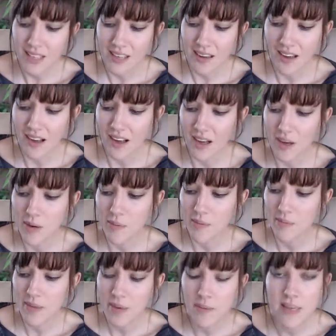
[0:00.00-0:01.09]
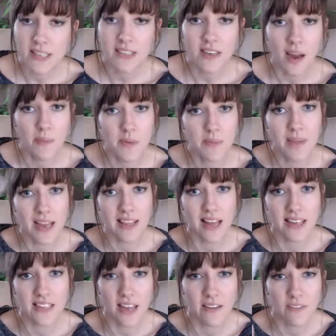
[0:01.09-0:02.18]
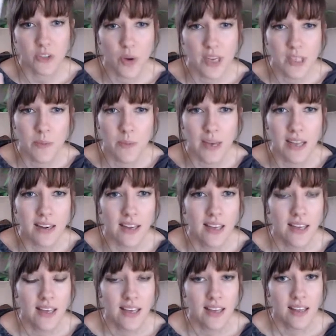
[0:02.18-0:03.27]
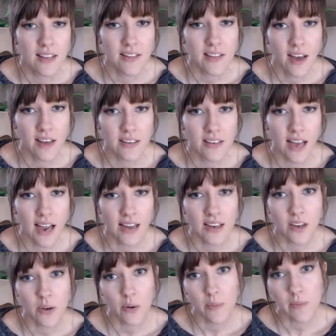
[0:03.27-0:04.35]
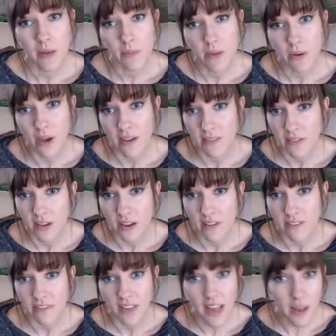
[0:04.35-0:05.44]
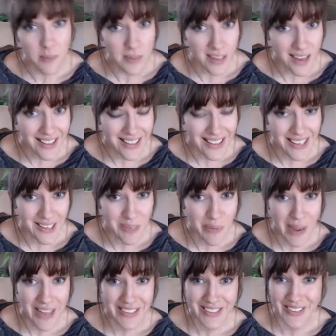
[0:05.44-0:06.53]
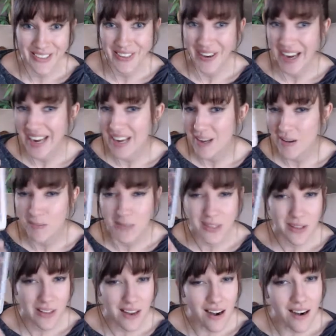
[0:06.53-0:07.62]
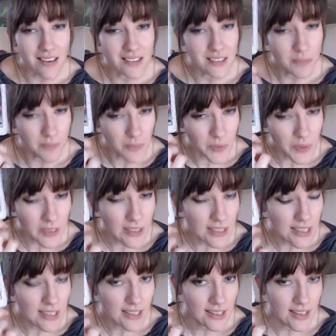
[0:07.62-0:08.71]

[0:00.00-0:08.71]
Maybe it's time to make that tough choice, but that maybe you have a family that depends on your income, so there are some really